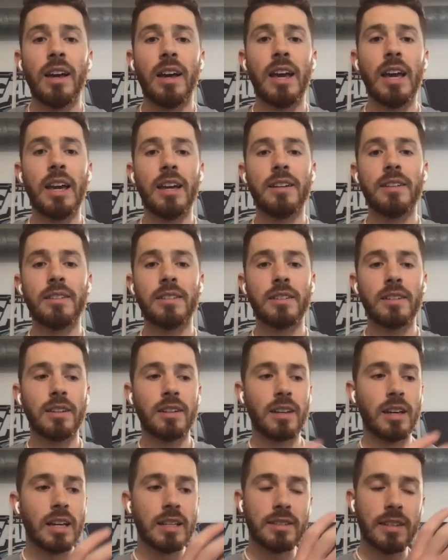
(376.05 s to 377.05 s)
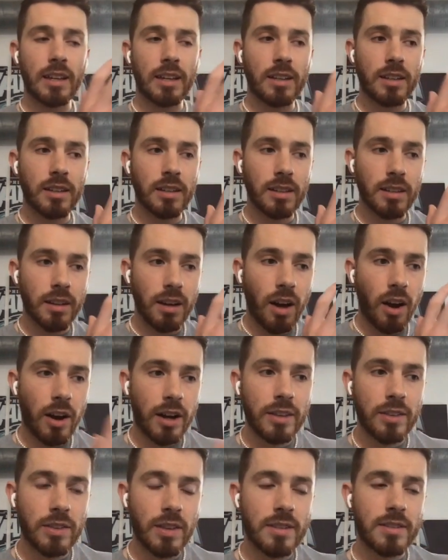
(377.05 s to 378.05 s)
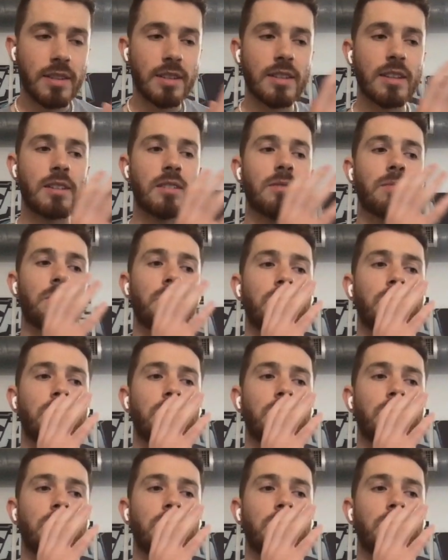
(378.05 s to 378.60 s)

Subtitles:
And it's like, all right, this isn't,